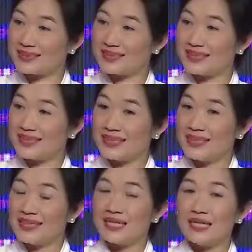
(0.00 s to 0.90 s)

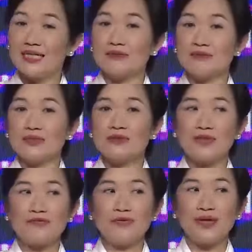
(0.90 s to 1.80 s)
Mm-hmm. um, so
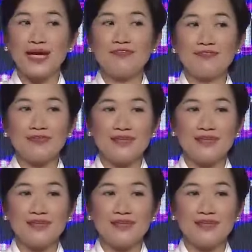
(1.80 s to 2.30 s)
if you have,